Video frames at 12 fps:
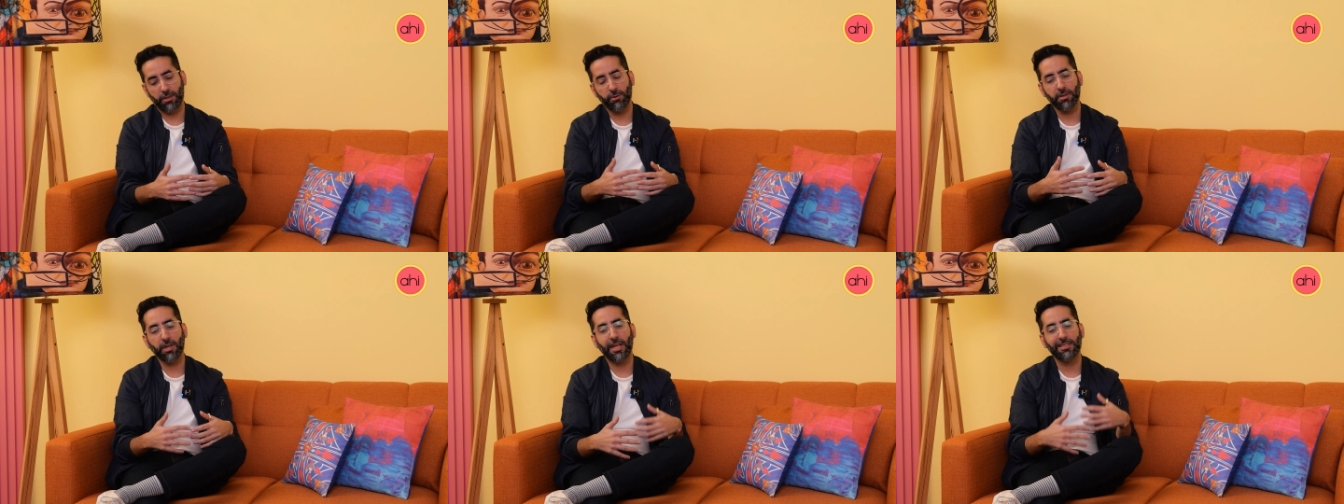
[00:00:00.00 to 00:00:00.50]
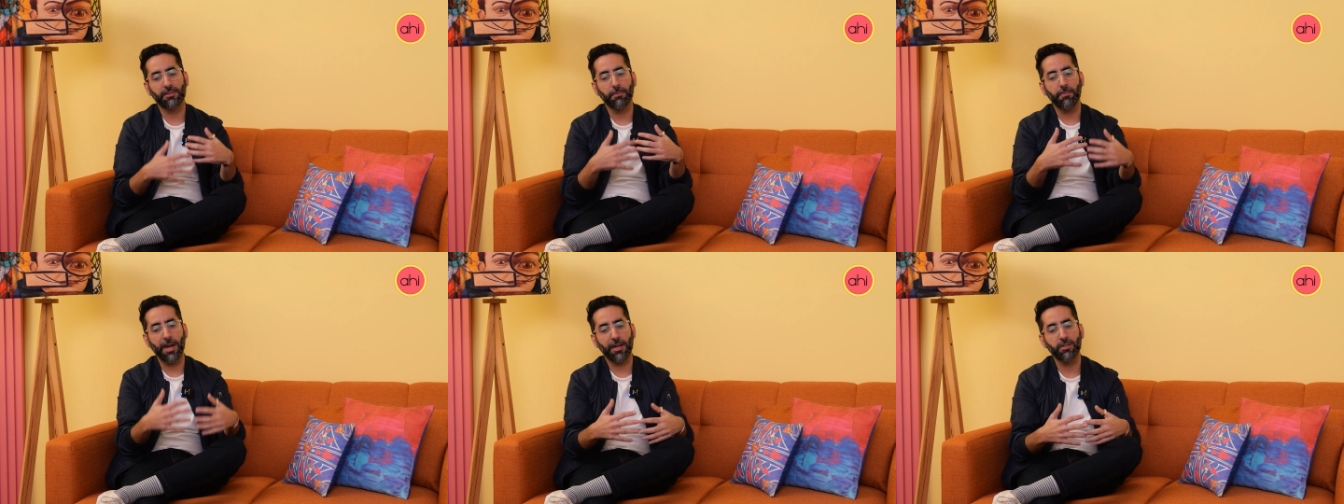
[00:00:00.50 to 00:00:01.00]
utilizes the
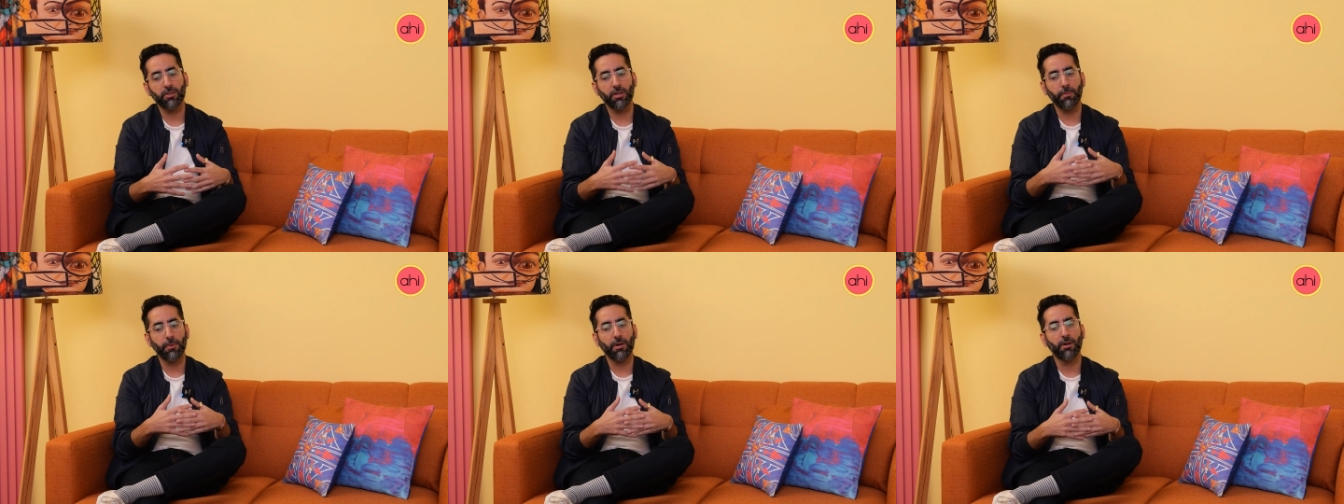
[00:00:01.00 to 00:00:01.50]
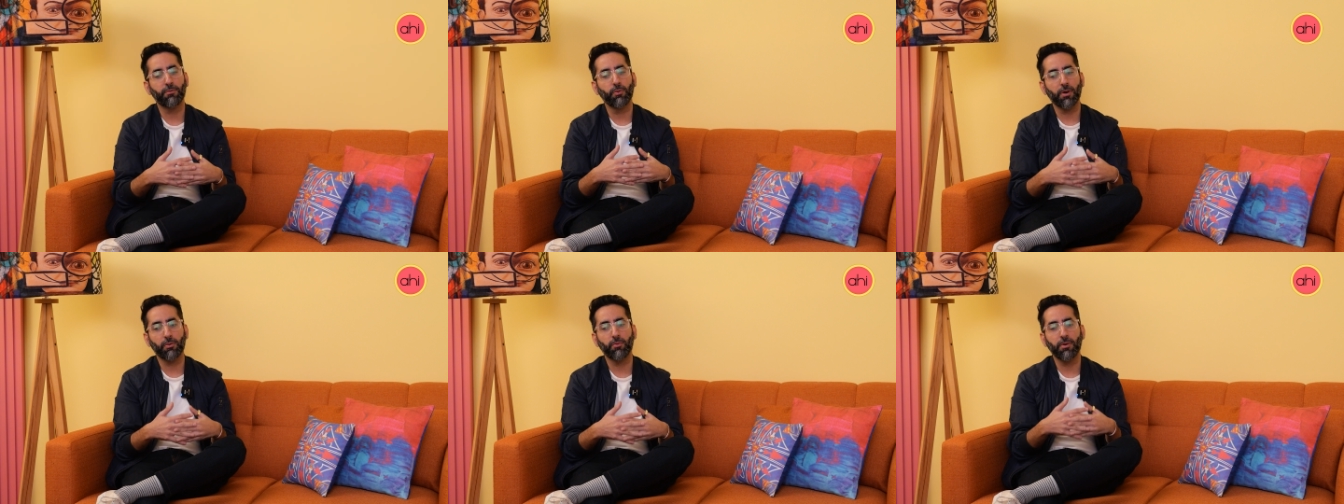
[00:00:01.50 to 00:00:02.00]
backdrop of
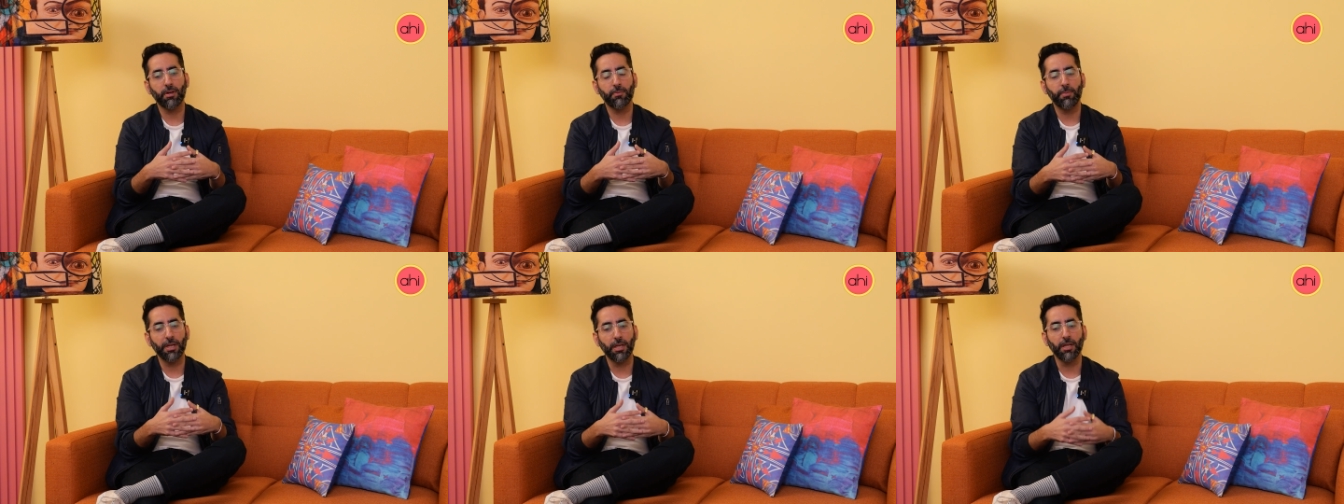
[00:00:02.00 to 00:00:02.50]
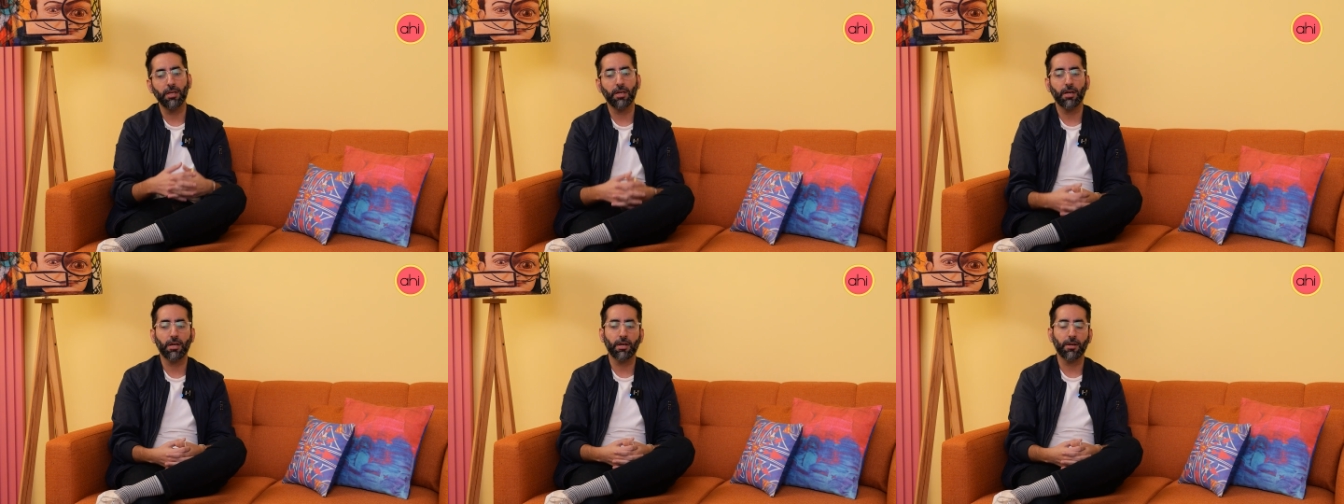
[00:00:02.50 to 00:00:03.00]
what would
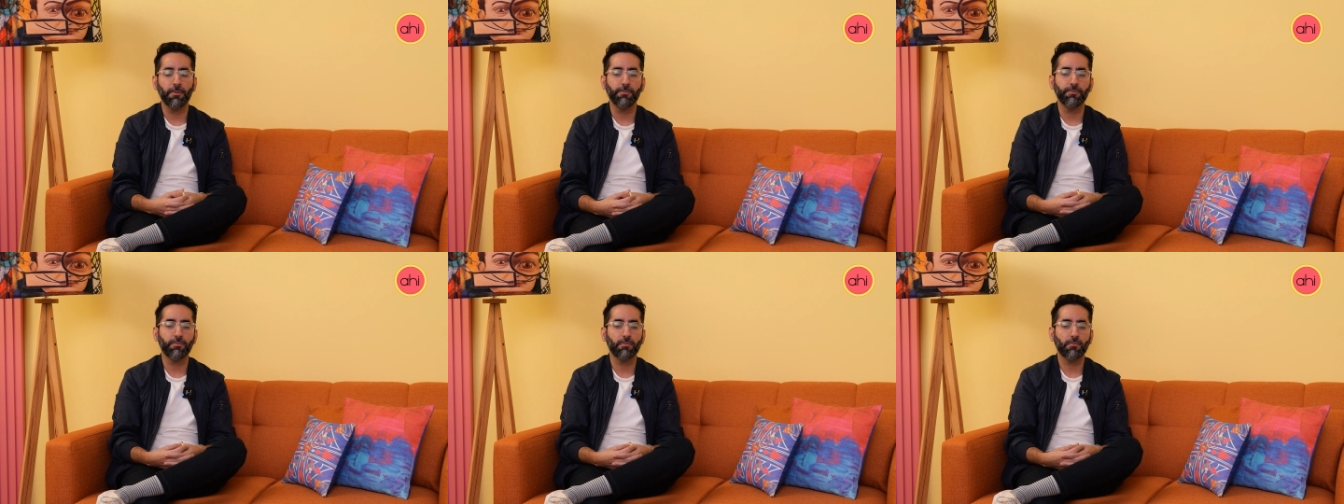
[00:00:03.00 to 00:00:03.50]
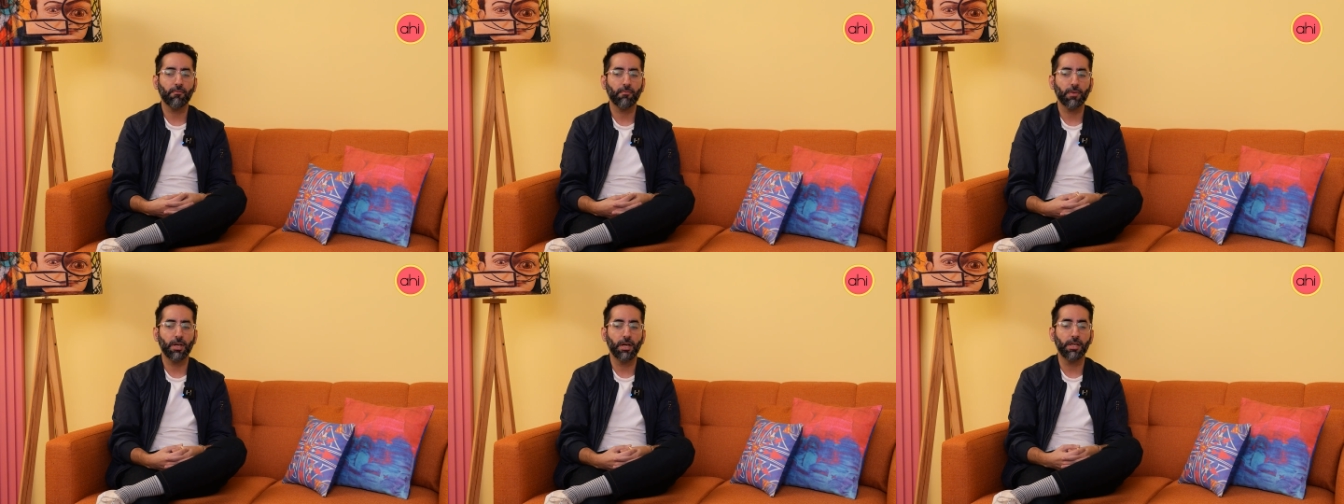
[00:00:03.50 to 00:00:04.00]
be a
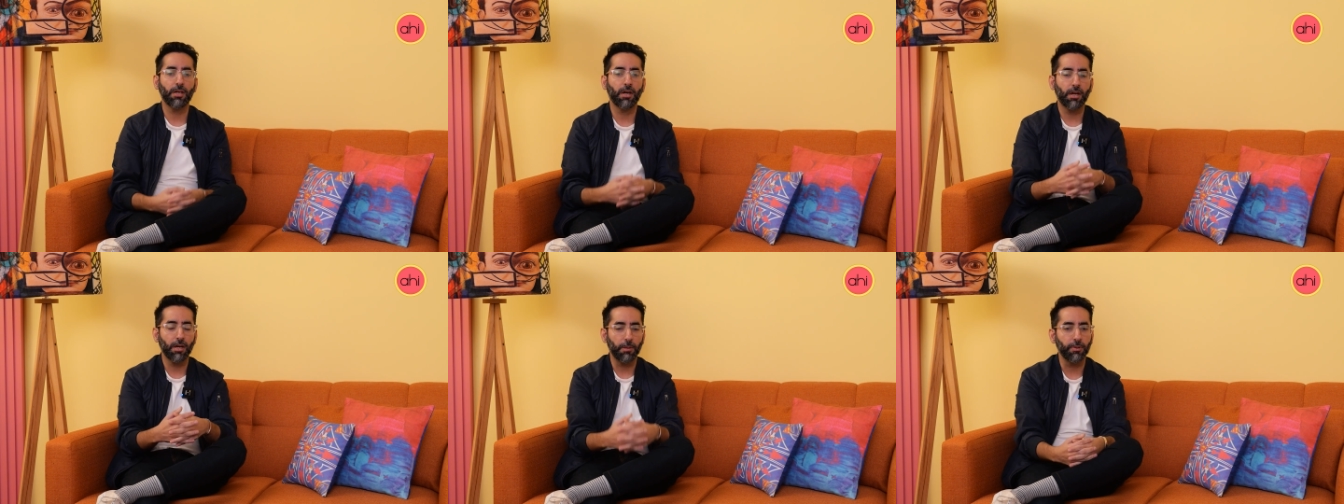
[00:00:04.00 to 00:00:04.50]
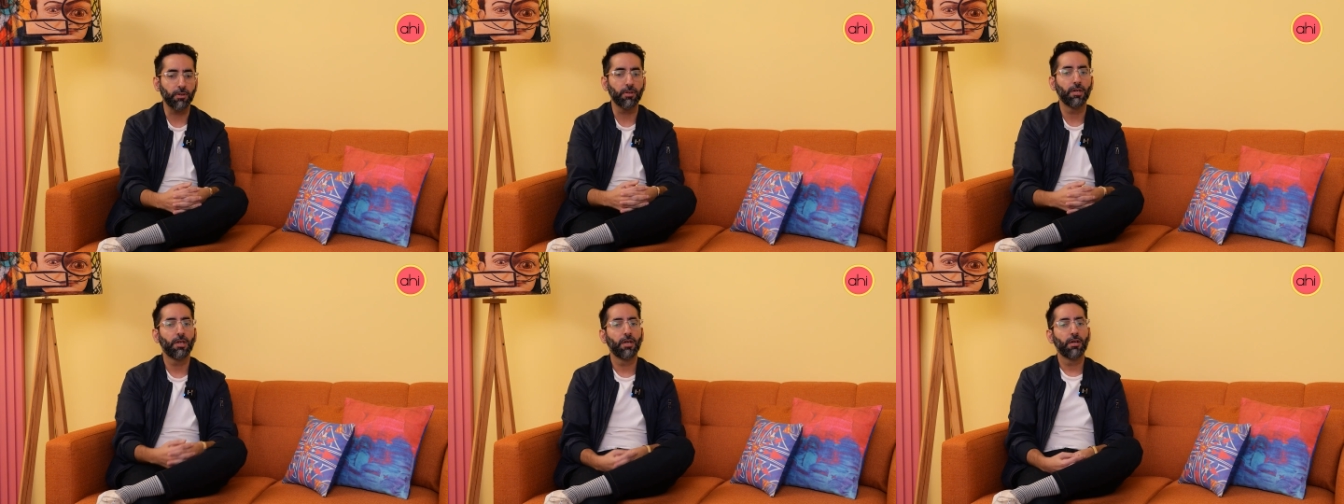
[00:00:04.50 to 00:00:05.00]
young
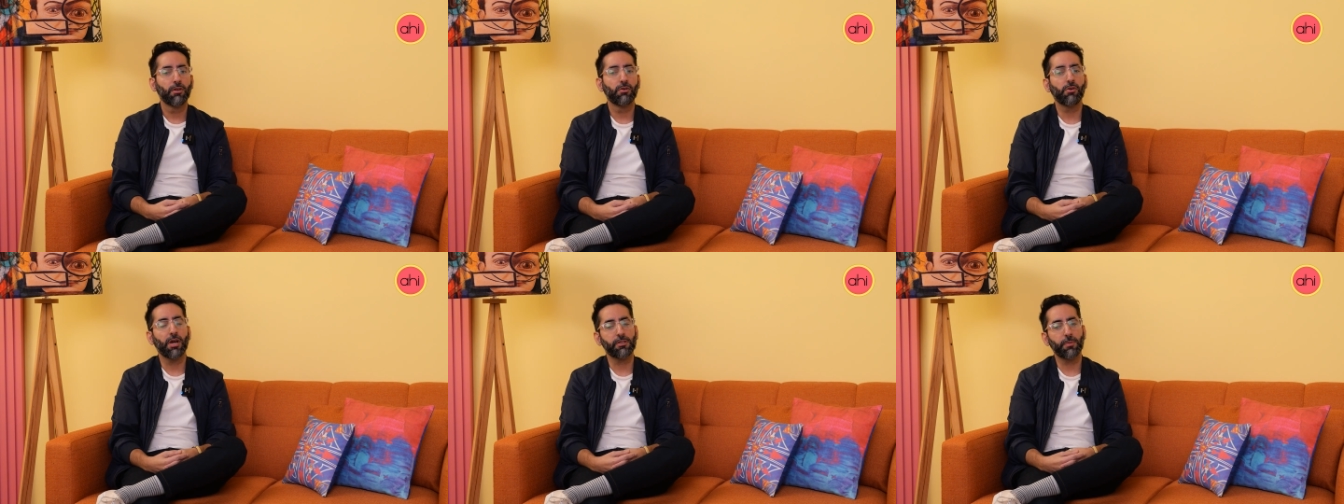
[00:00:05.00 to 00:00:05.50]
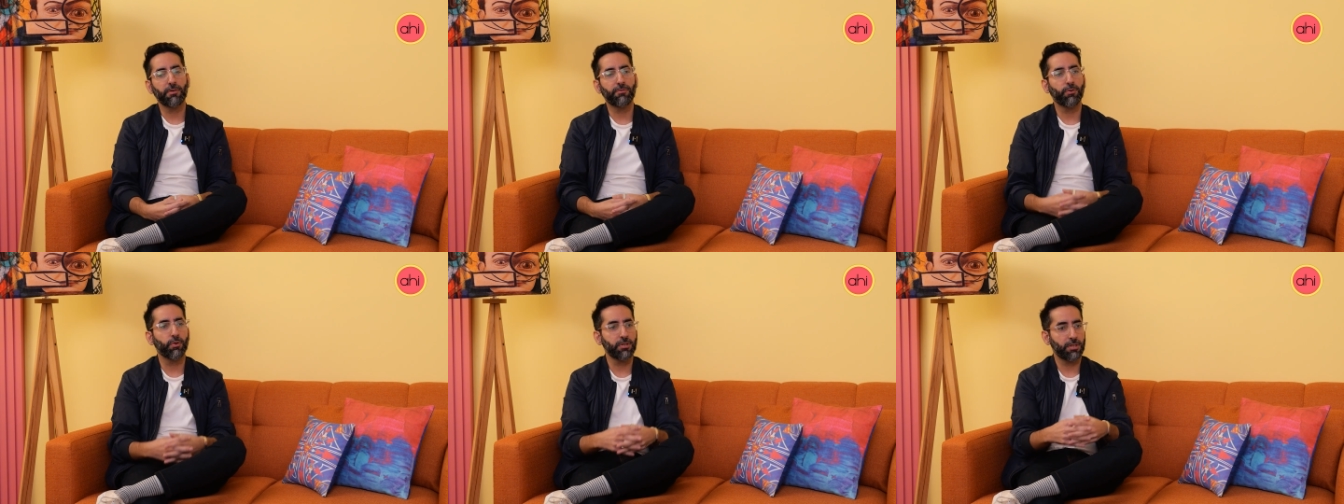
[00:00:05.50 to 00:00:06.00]
couple who has been
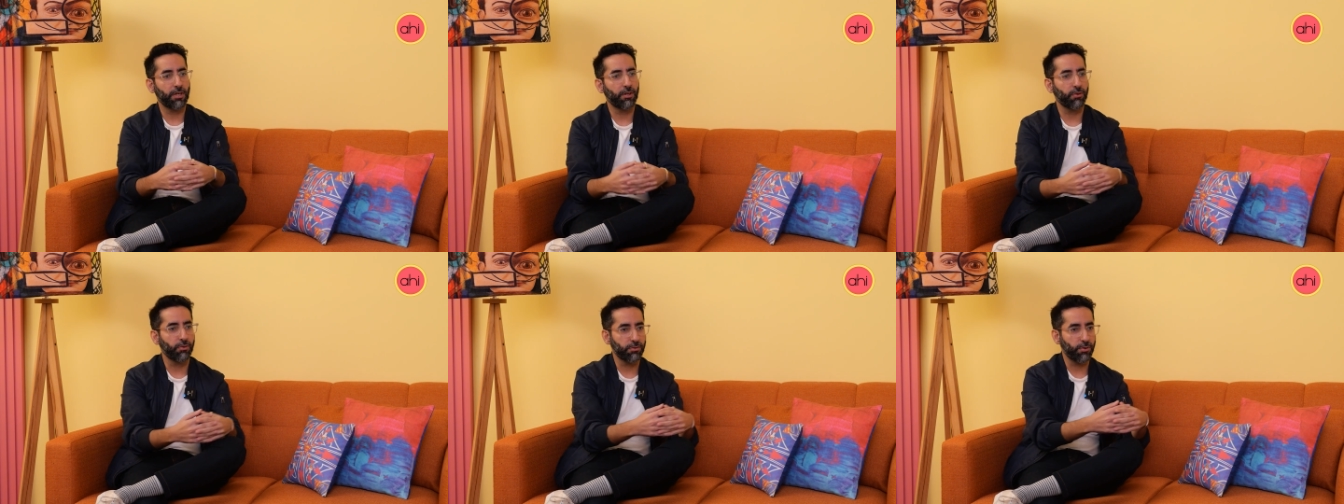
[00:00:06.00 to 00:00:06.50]
forced into